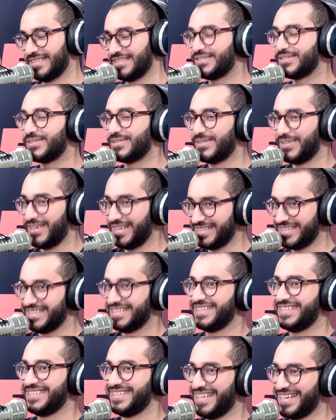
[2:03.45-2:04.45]
So I
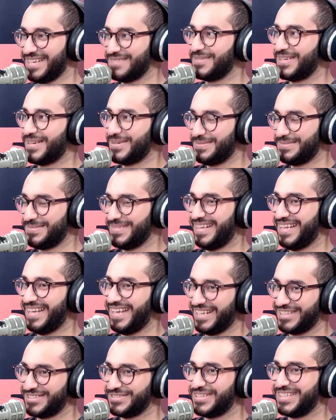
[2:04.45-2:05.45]
studied, and I became an
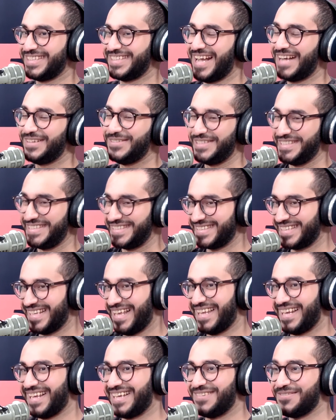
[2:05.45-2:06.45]
actual accountant.
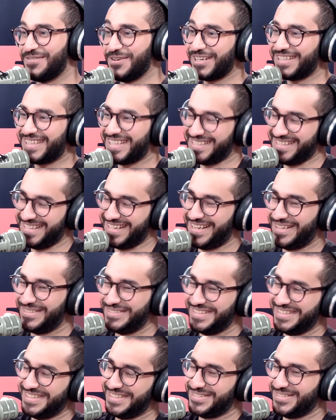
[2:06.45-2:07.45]
And I worked as an
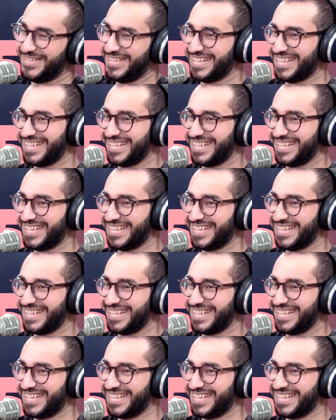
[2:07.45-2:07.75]
accountant as well.